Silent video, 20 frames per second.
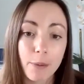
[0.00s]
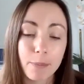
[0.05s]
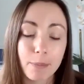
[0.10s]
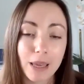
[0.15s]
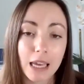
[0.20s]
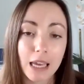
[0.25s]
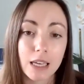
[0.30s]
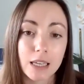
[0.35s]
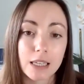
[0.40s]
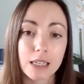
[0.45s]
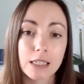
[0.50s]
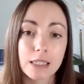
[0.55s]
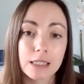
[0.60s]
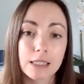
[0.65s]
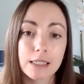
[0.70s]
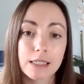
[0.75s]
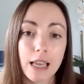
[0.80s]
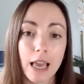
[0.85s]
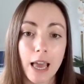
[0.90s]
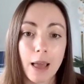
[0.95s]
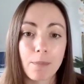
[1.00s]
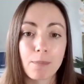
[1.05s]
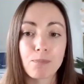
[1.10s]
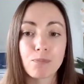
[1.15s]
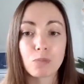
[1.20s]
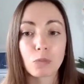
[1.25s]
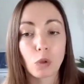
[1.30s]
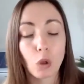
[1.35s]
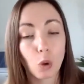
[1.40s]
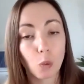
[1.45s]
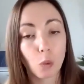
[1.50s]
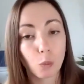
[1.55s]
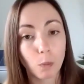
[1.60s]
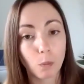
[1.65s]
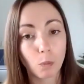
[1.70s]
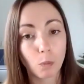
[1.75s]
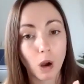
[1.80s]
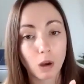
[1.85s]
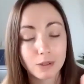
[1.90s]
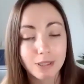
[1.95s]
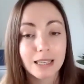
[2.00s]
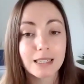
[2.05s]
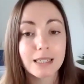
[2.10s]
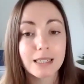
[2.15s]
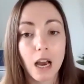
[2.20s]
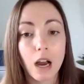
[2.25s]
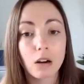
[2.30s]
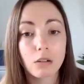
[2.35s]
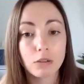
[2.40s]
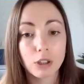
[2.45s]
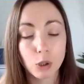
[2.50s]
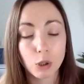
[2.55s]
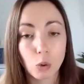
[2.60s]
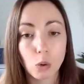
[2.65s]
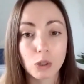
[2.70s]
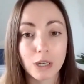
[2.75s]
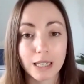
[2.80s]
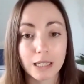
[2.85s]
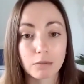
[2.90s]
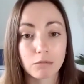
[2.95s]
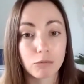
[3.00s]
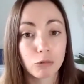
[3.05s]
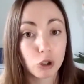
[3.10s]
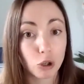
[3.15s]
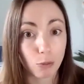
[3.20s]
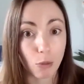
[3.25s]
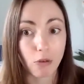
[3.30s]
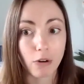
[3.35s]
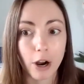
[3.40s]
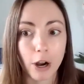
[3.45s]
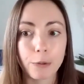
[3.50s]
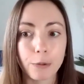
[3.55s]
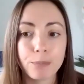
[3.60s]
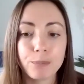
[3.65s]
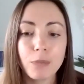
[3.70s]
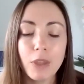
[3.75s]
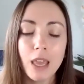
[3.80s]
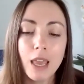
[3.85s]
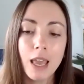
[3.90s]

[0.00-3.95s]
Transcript: because I'll send out a recording tomorrow.